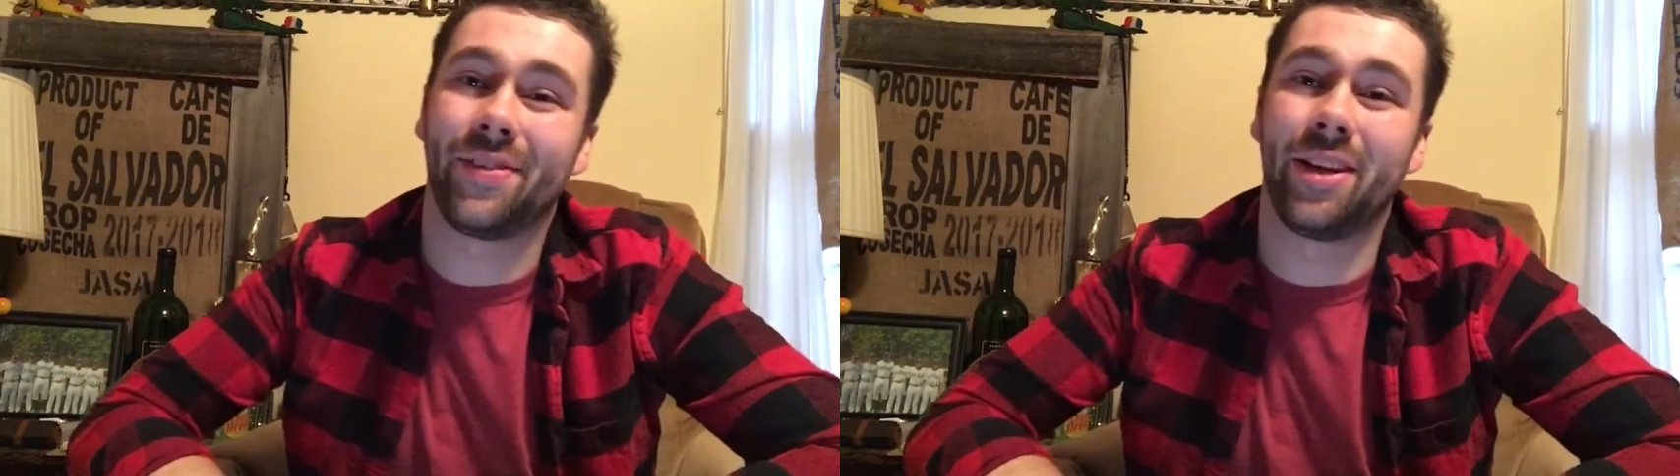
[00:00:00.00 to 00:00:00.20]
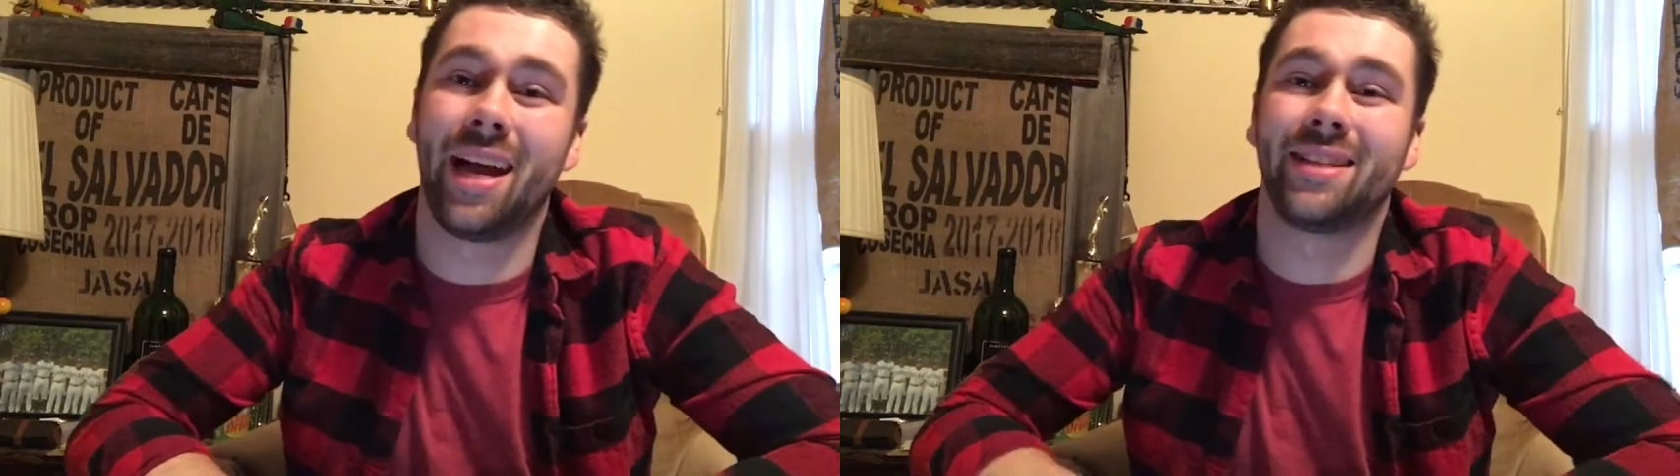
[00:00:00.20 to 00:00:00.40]

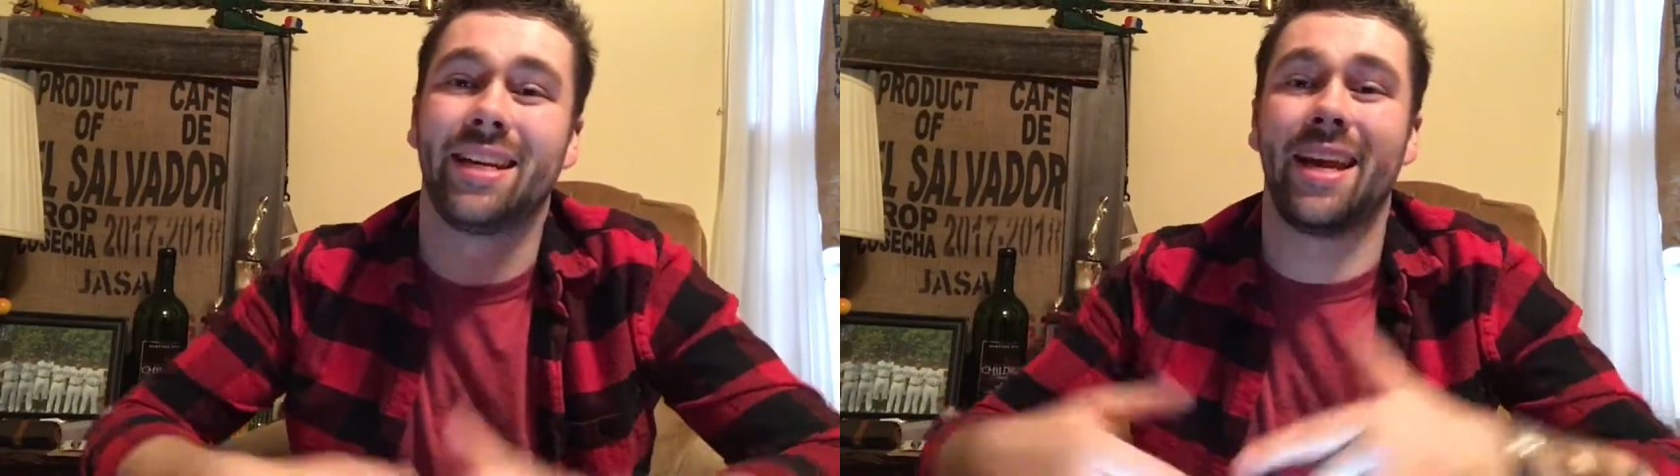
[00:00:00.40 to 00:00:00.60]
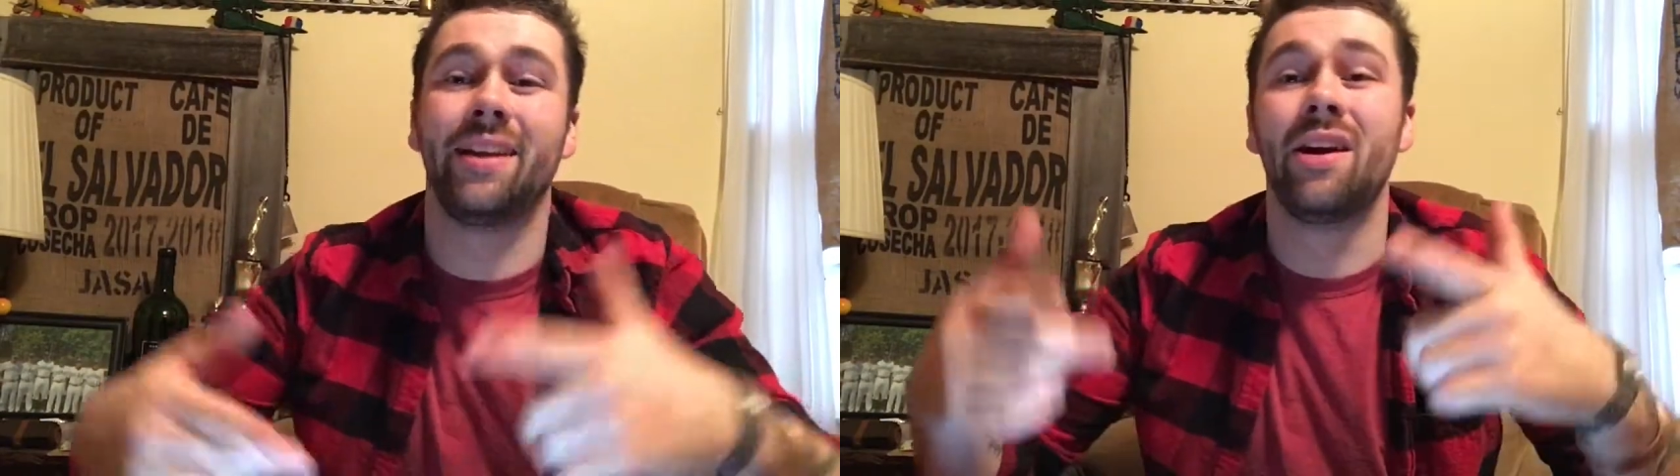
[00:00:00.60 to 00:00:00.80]
for you guys
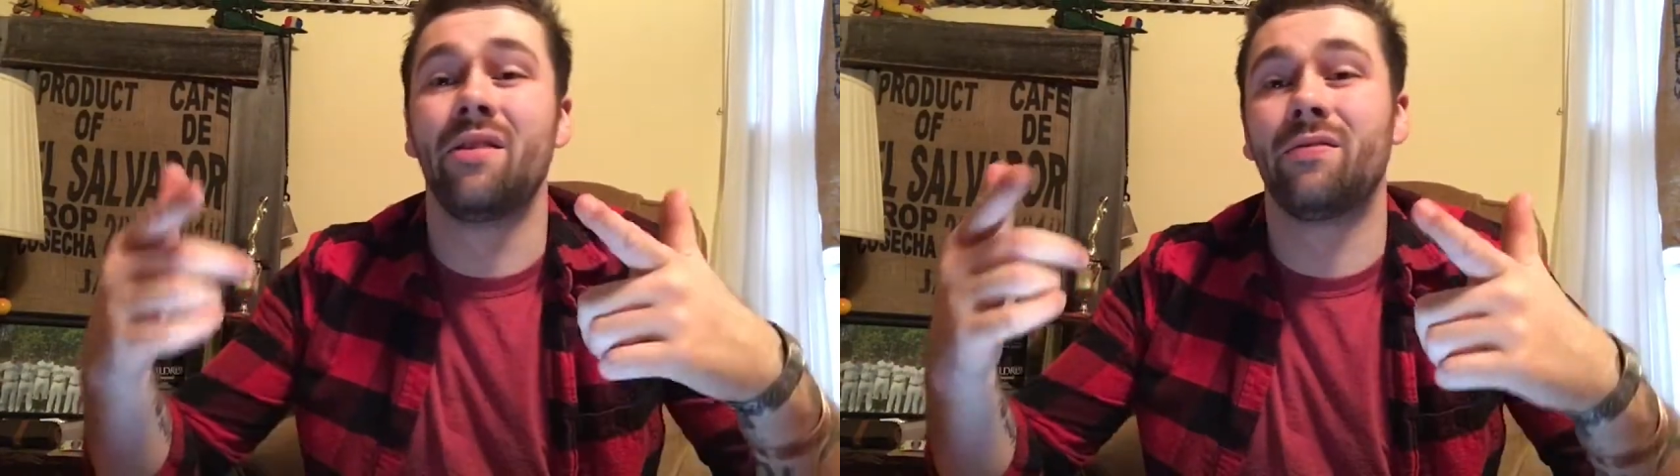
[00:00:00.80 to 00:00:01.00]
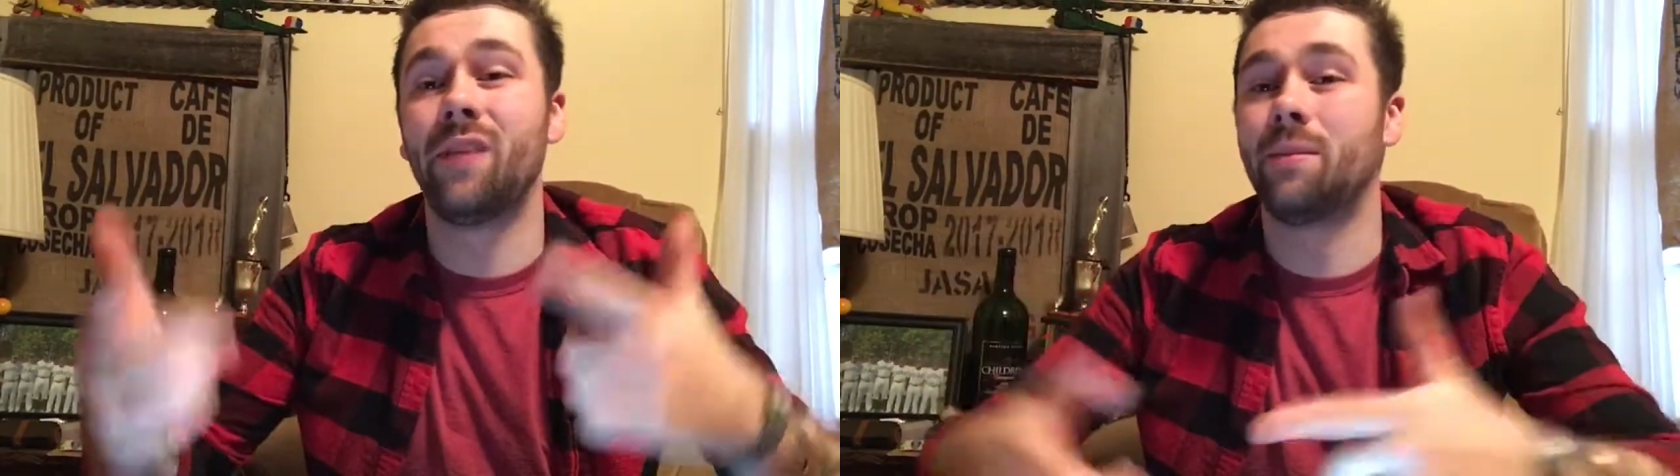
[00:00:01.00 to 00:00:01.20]
today
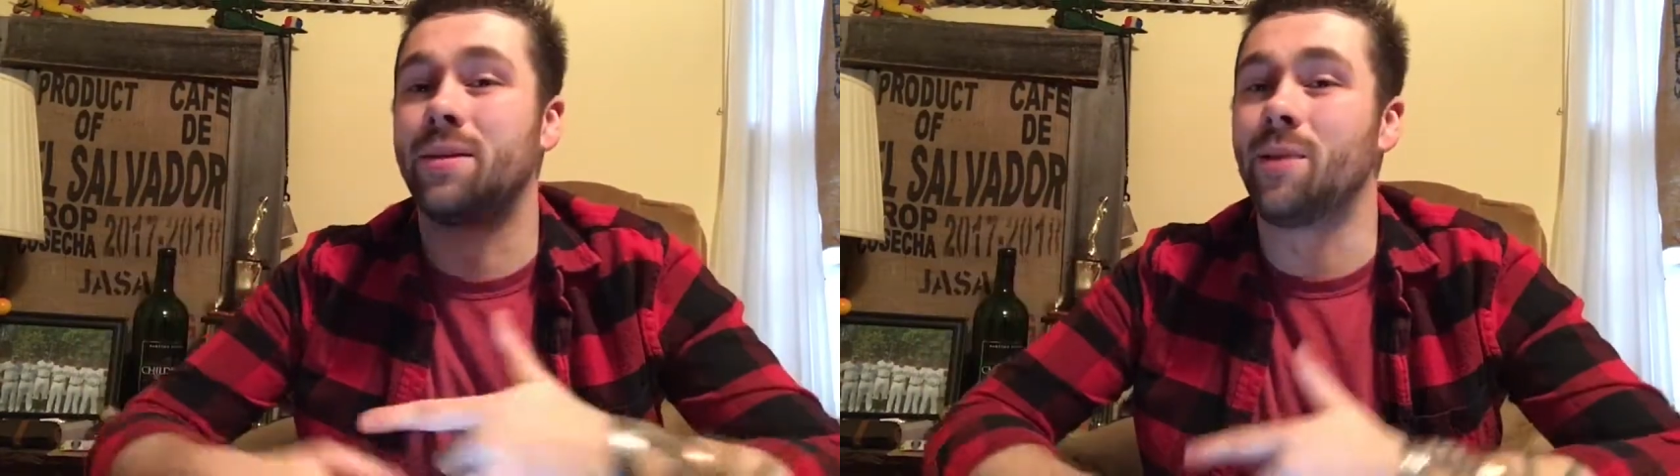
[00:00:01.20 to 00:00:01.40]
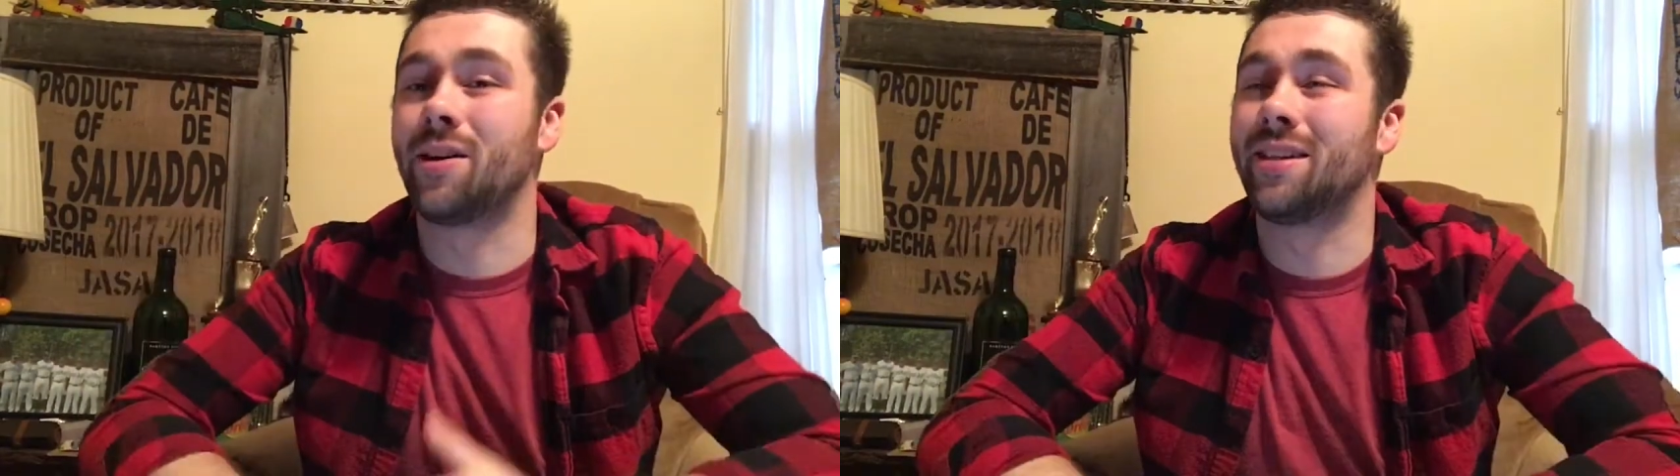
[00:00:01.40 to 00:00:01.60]
from the
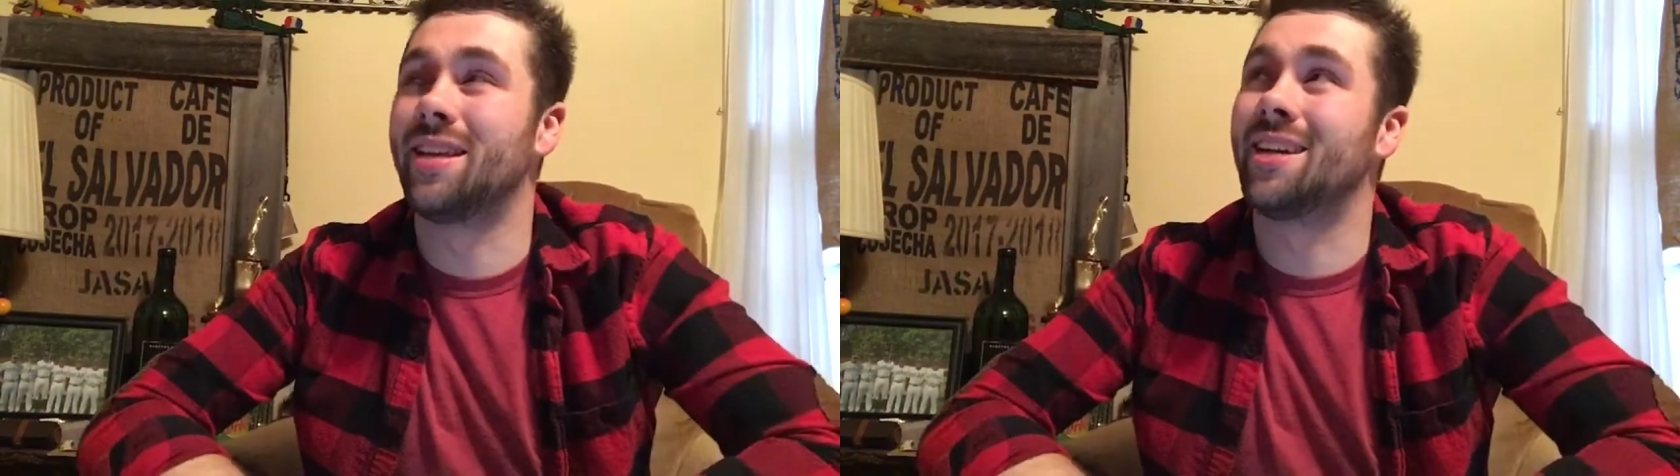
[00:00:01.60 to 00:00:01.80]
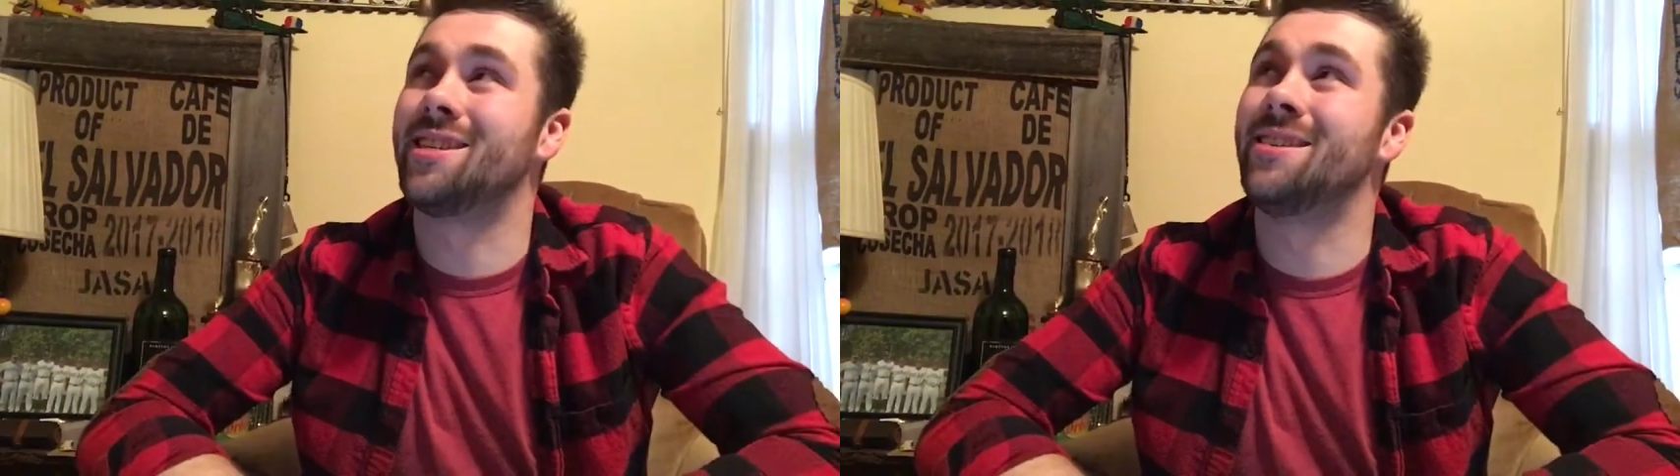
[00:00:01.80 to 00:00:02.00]
smoking
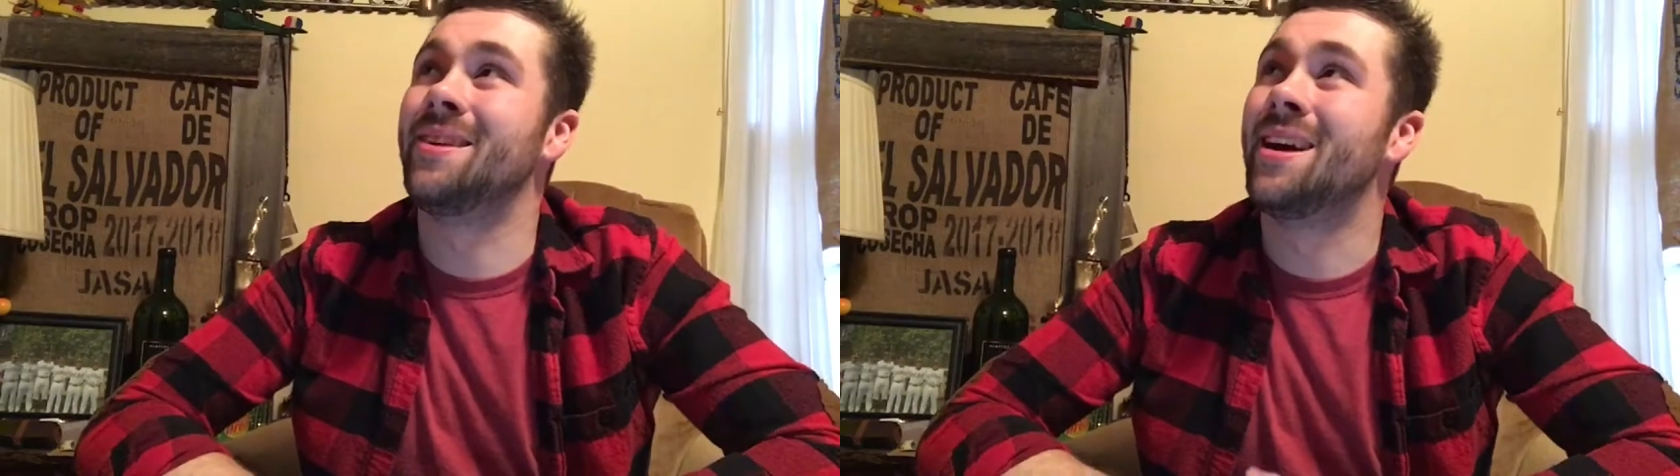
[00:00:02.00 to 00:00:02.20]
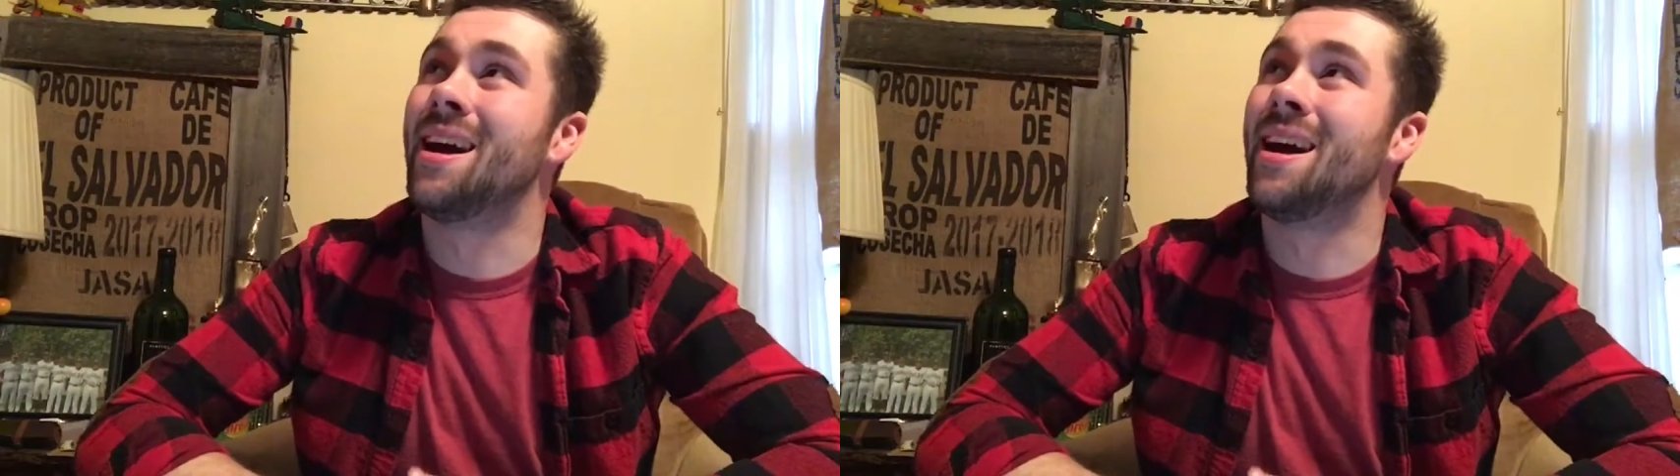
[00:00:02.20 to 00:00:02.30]
section.